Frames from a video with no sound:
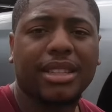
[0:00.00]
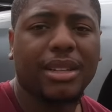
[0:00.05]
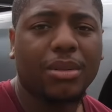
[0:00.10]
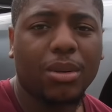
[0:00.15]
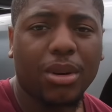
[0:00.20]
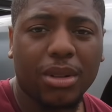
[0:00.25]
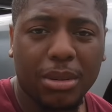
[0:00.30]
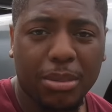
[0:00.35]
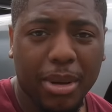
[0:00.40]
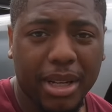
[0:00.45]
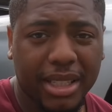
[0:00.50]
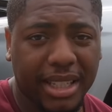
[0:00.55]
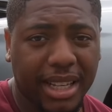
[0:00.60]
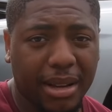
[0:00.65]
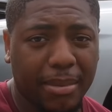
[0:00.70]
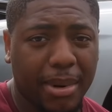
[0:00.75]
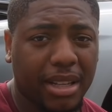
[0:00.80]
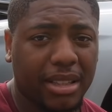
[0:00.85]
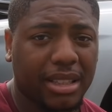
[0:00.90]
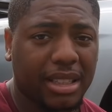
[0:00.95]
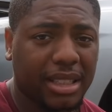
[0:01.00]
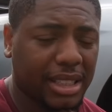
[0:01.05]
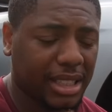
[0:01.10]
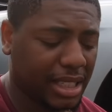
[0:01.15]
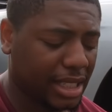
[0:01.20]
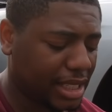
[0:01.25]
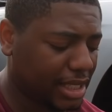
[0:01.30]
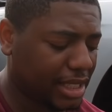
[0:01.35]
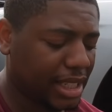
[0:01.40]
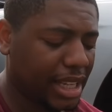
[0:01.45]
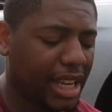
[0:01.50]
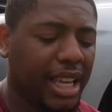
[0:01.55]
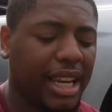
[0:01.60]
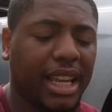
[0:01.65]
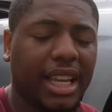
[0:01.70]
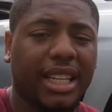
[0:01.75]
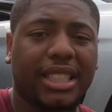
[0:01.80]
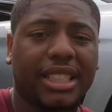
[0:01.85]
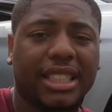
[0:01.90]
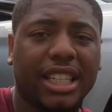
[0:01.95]
this, well, the best thing about this is
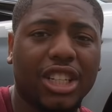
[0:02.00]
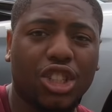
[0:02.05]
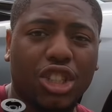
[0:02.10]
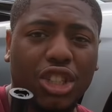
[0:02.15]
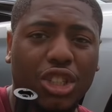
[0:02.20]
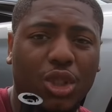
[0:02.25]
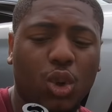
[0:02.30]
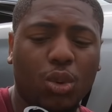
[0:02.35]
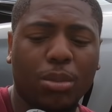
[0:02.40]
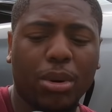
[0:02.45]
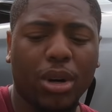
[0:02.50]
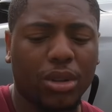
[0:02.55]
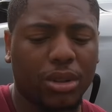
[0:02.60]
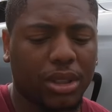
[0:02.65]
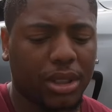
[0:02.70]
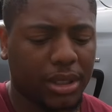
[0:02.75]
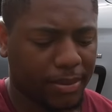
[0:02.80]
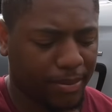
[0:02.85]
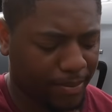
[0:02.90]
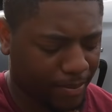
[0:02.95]
it is essentially 2 bolts.